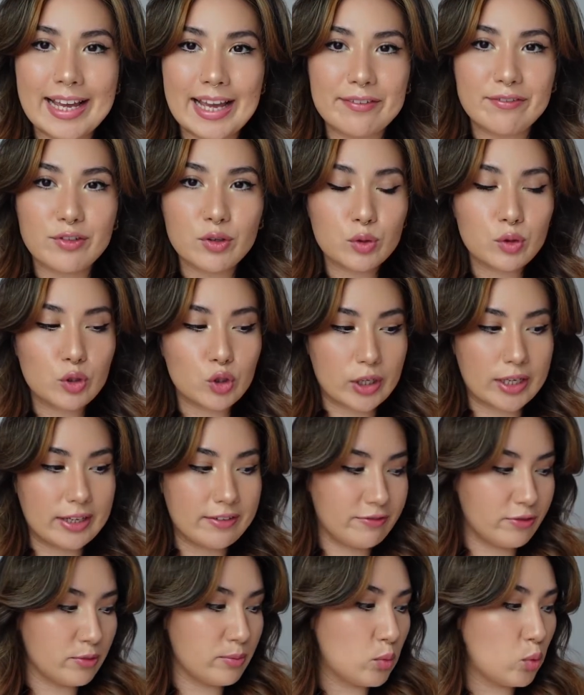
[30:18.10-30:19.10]
If you're looking
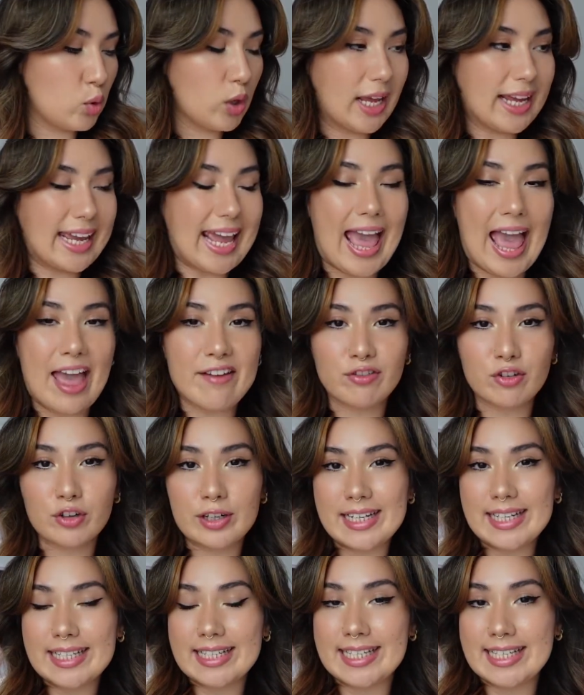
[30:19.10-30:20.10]
for more like
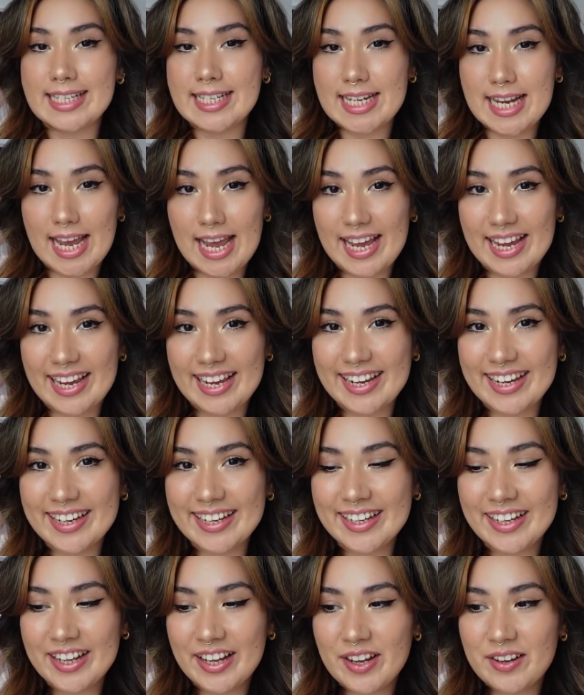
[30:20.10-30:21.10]

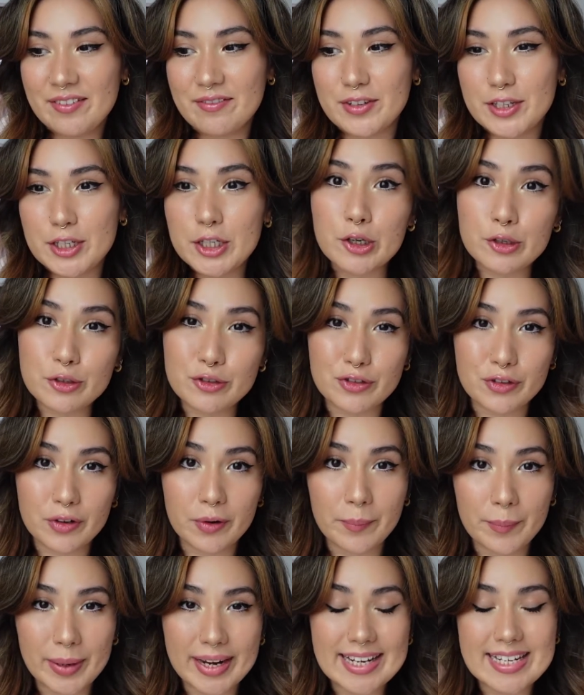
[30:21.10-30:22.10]
everyday videos
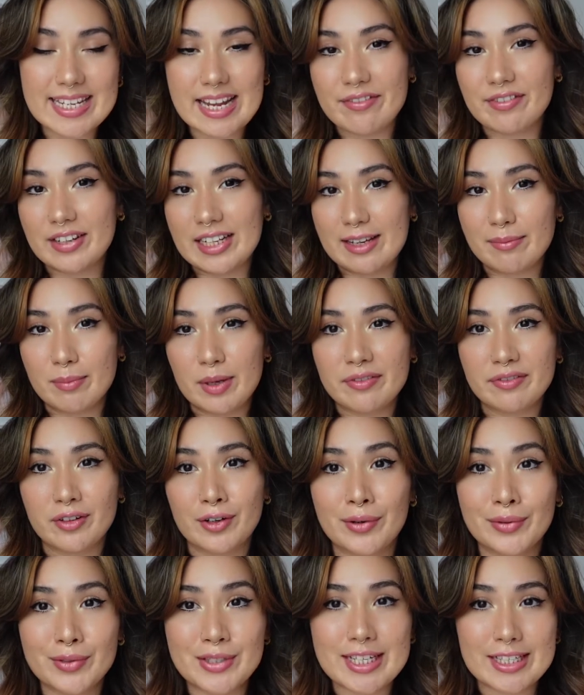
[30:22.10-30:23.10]
from me, definitely give me a
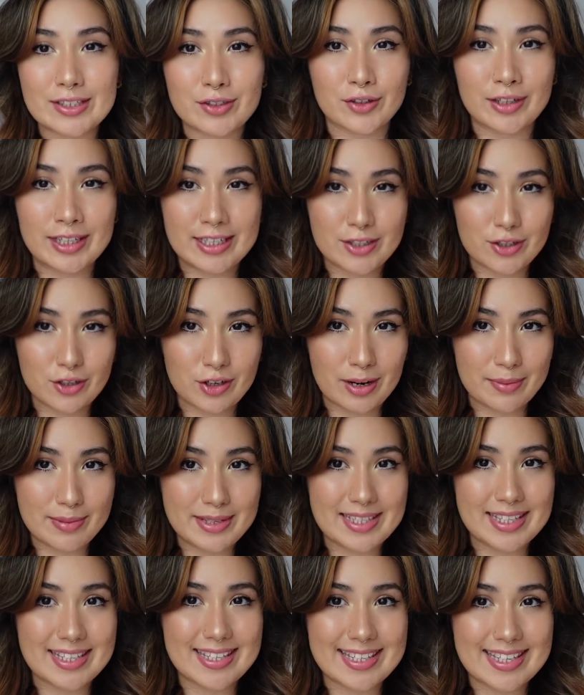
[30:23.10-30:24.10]
follow on TikTok and Instagram. It's
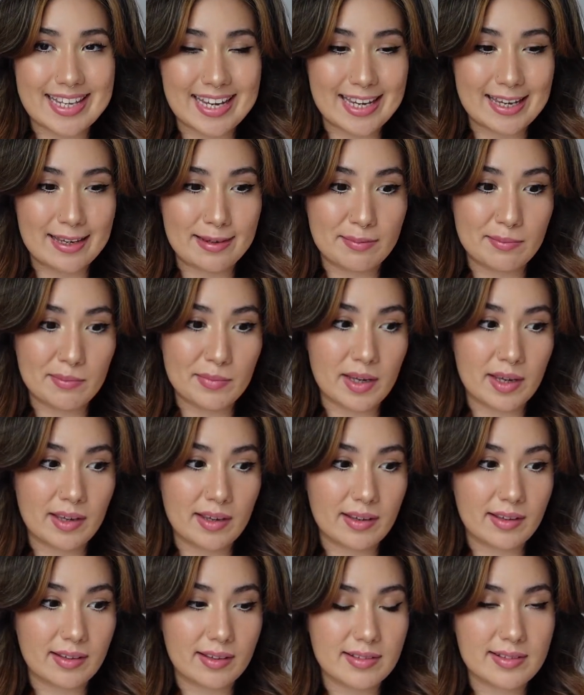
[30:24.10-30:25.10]
the same
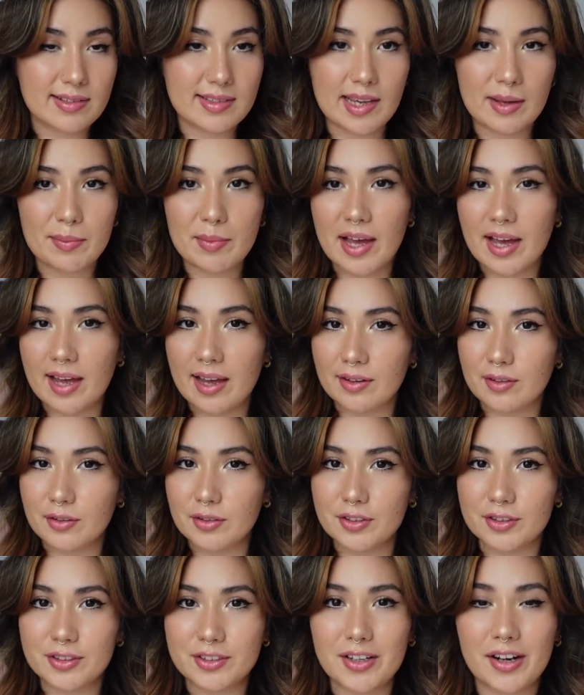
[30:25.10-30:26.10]

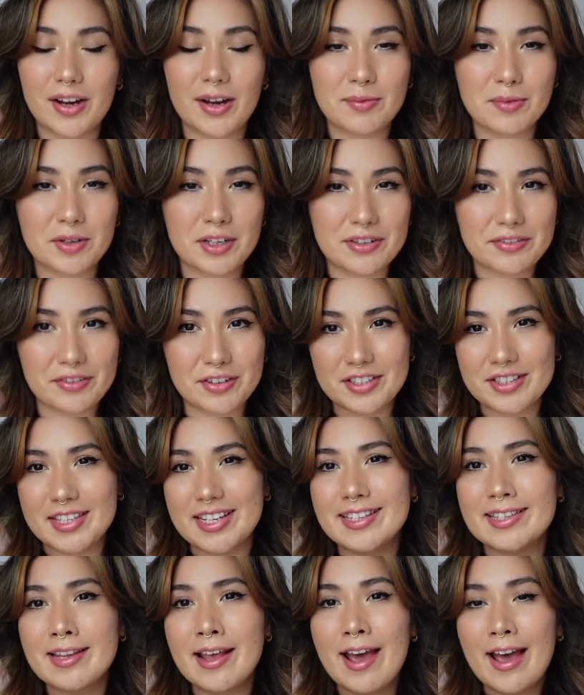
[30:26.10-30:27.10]
handle. I'm Holly
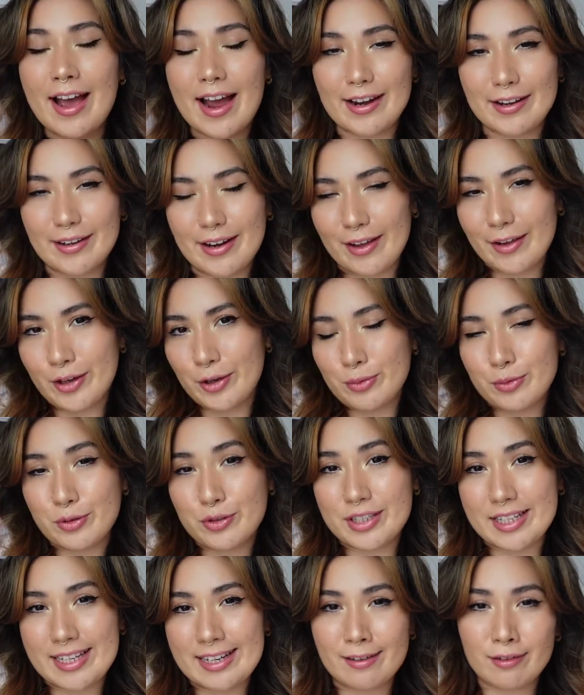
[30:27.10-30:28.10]
Francis, and you will
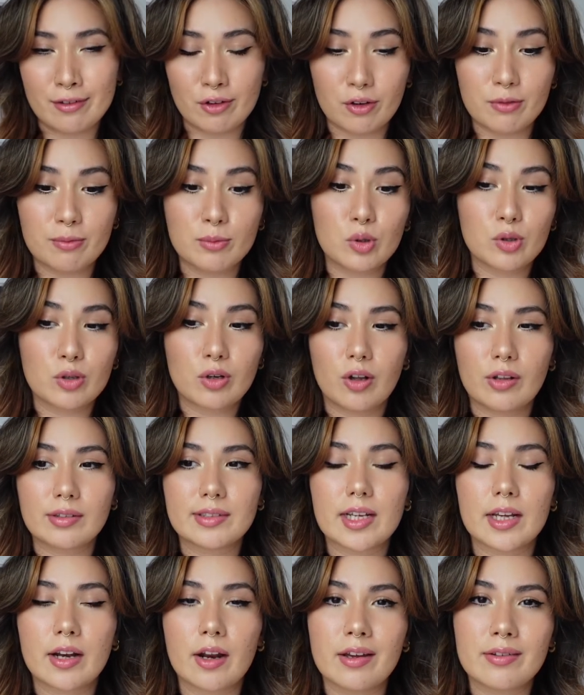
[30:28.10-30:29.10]
see a lot more
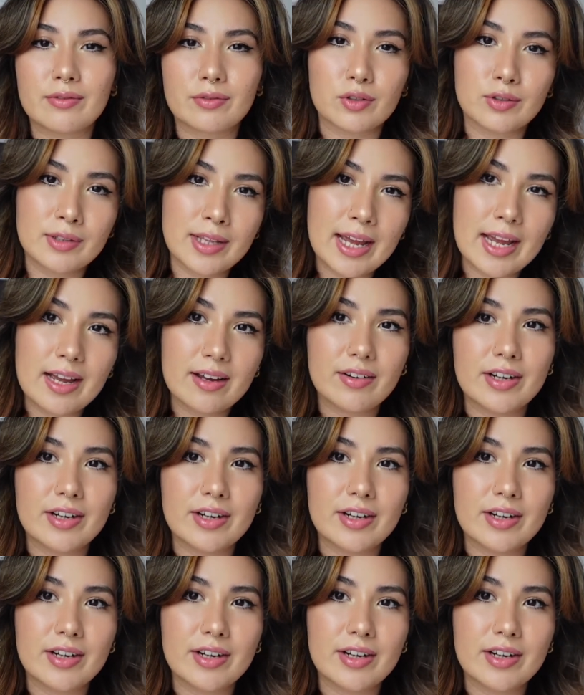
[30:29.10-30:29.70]
content over on there.